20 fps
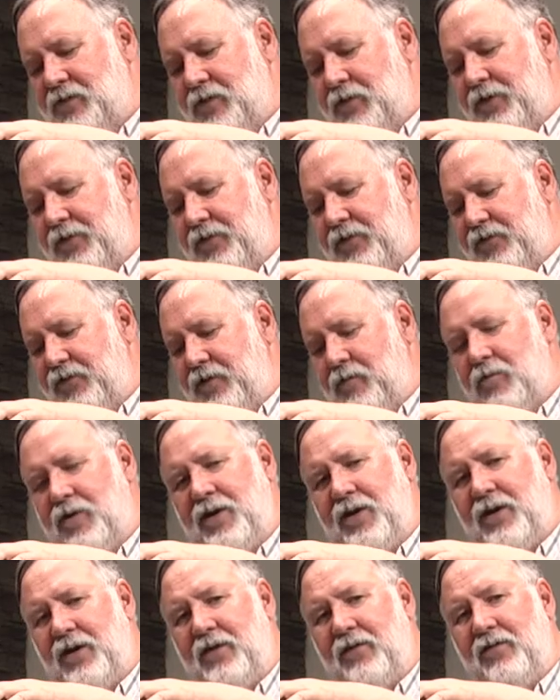so you can see what
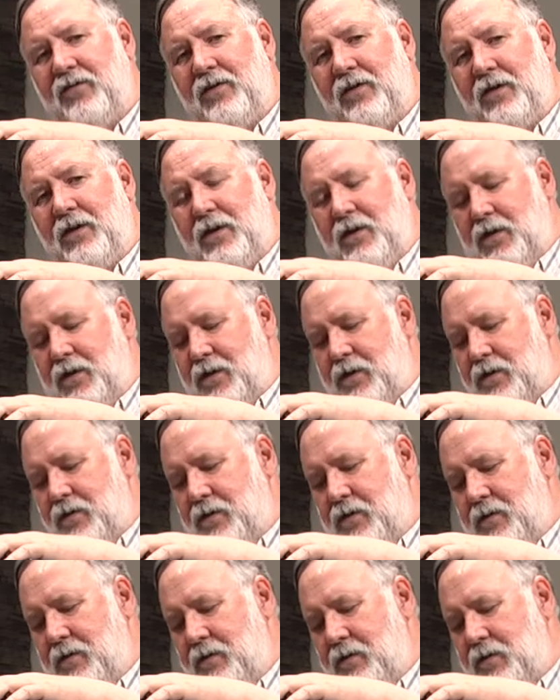it is.
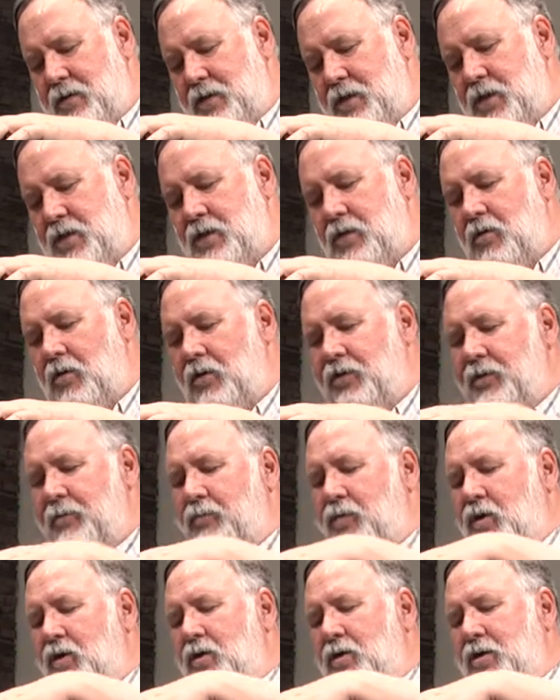It's called a
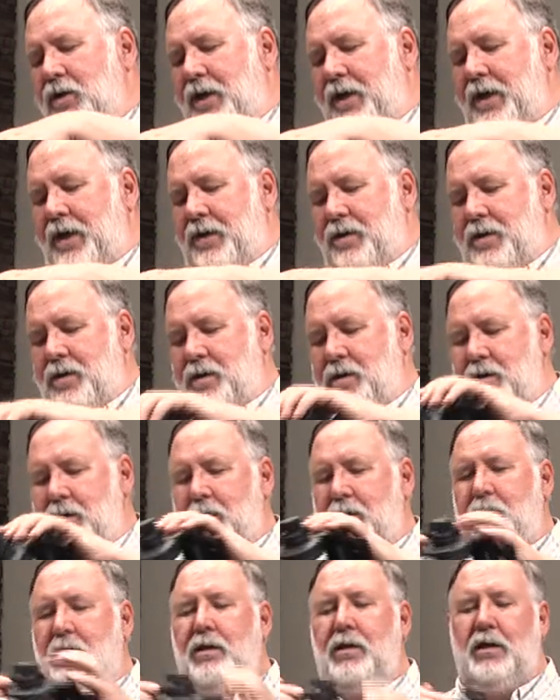ball head.
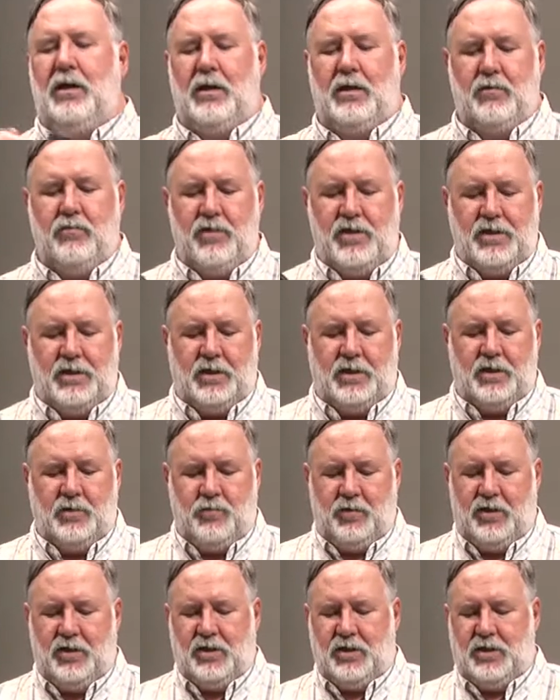And the reason is
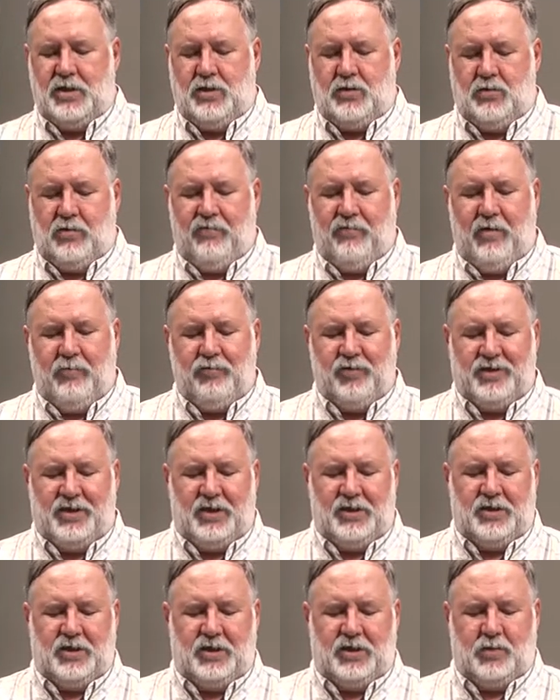because it sort of
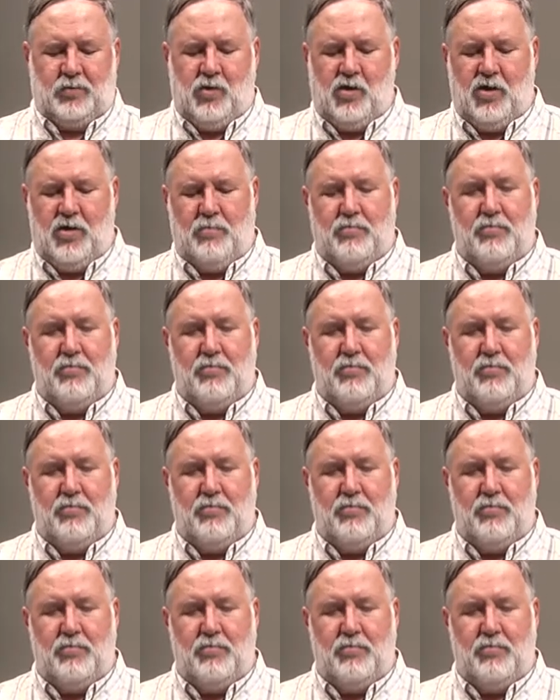represents a small